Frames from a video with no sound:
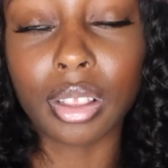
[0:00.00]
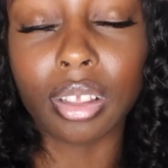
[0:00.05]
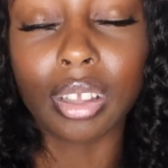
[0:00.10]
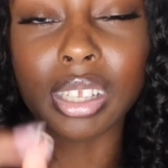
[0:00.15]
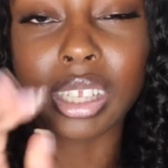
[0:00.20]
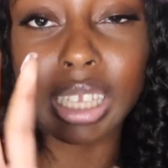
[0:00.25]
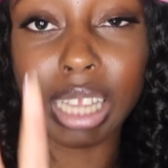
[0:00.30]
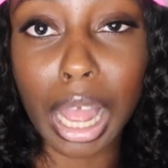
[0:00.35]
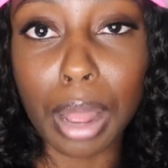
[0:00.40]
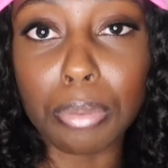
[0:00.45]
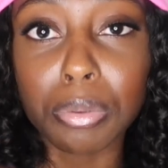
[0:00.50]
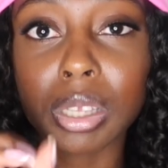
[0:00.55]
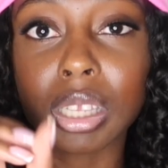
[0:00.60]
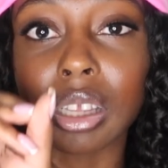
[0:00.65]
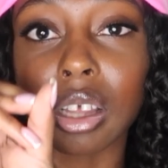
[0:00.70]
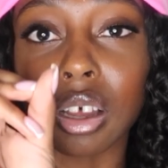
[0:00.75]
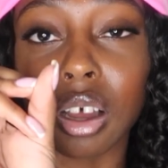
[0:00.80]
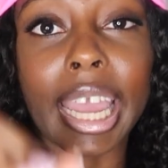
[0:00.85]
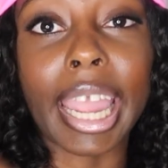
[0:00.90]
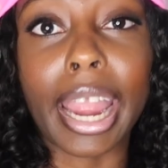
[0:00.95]
It stops
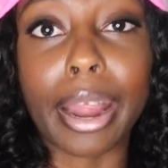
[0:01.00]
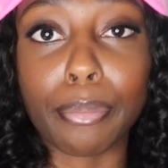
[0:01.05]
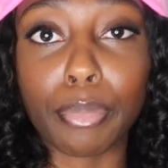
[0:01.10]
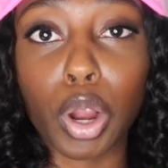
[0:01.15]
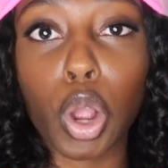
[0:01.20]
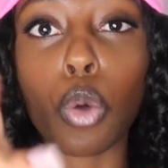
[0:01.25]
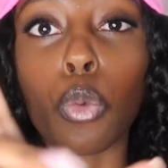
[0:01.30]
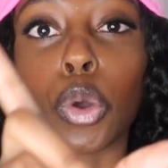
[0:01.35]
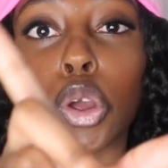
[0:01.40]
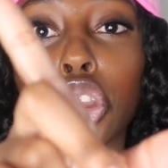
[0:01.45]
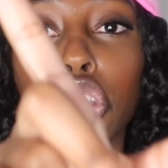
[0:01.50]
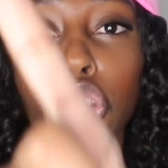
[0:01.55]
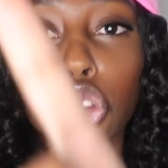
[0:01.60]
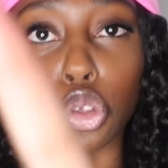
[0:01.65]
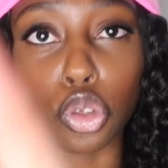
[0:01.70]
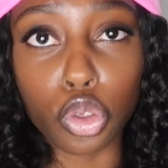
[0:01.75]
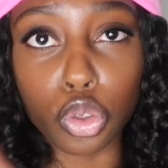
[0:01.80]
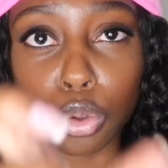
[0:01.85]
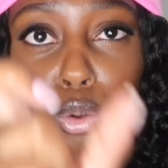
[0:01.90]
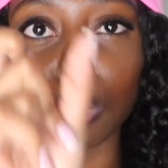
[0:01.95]
the camera
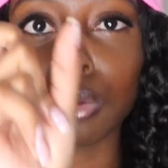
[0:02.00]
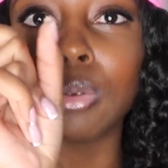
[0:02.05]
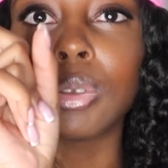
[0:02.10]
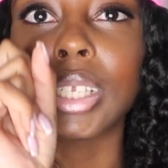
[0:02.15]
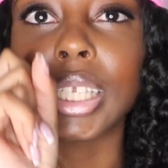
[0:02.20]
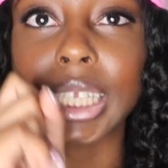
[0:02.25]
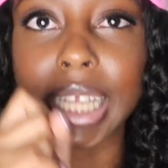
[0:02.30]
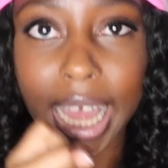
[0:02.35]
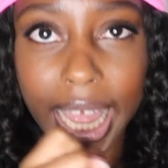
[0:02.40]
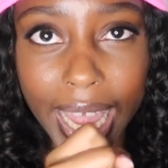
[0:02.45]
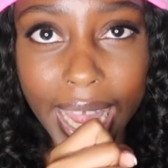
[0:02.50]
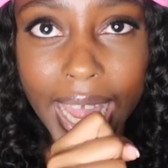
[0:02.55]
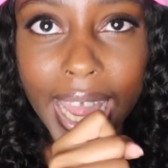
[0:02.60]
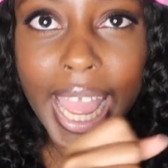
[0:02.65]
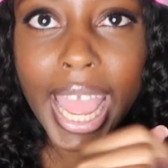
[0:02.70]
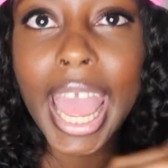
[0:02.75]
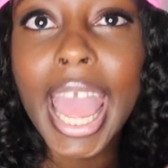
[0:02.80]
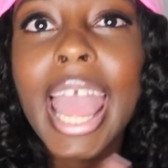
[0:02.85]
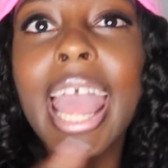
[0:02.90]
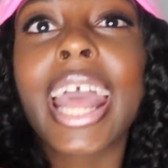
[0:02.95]
when you say
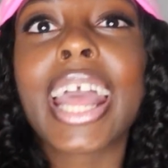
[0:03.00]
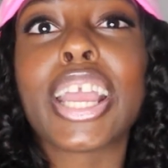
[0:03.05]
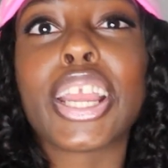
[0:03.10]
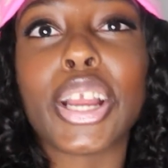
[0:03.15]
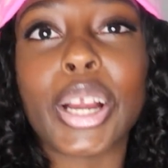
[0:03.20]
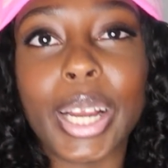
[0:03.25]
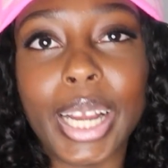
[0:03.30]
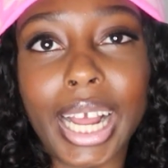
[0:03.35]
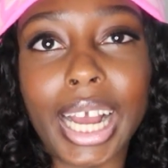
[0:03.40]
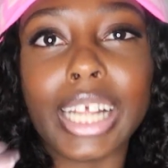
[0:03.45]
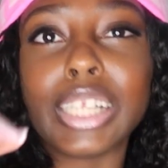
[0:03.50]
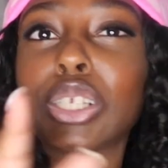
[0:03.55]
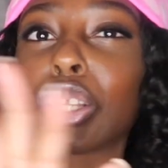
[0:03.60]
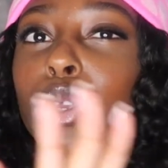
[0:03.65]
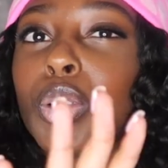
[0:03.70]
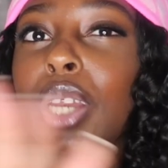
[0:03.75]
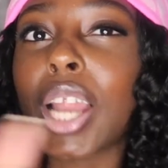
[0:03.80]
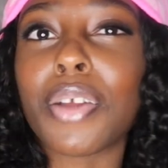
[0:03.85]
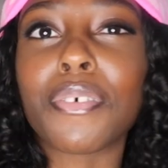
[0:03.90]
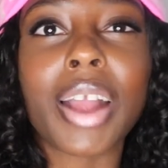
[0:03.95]
you're done, so
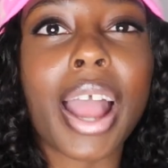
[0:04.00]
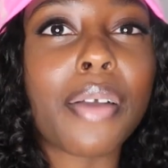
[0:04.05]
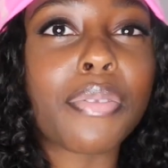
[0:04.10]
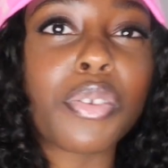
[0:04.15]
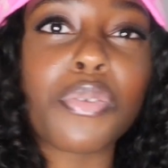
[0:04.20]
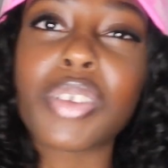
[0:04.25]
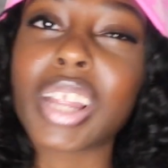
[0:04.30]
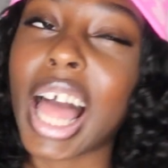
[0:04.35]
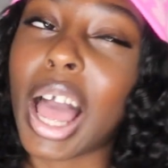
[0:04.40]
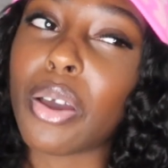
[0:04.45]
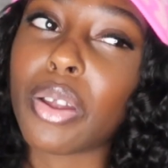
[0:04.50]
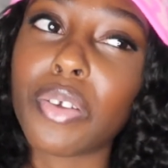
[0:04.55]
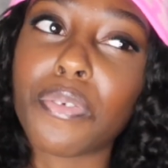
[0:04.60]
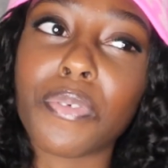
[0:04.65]
you never have to rely on a